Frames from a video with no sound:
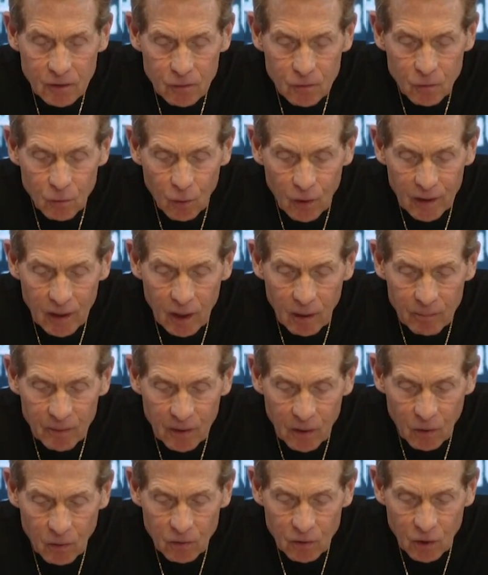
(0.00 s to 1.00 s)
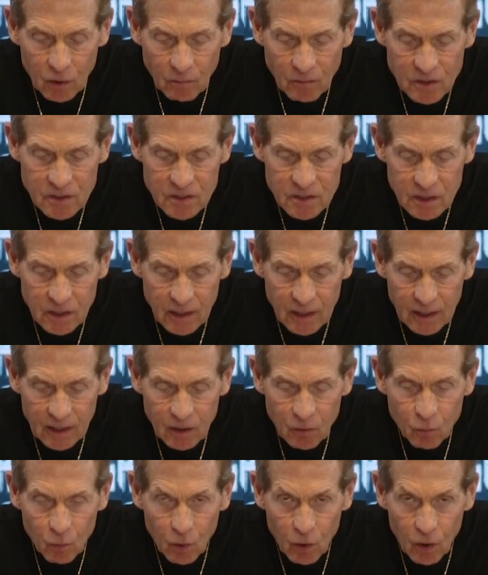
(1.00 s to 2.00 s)
growing up in Oklahoma City
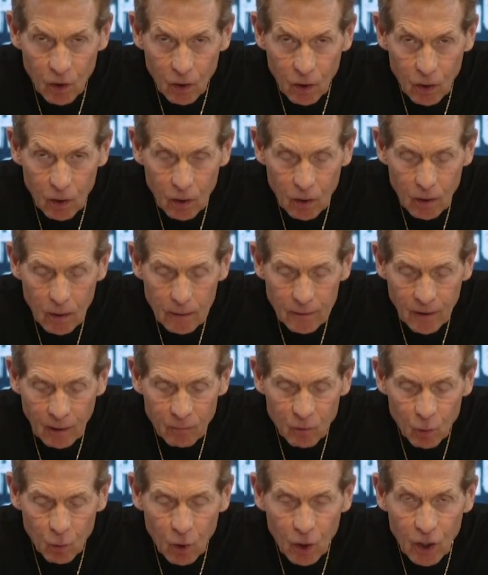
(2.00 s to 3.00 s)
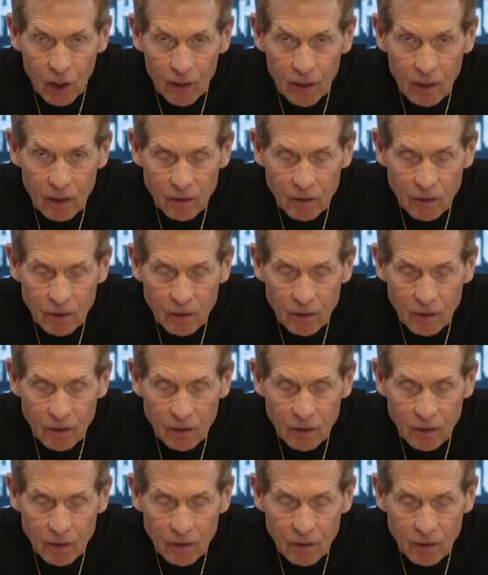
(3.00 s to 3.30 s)
were number one,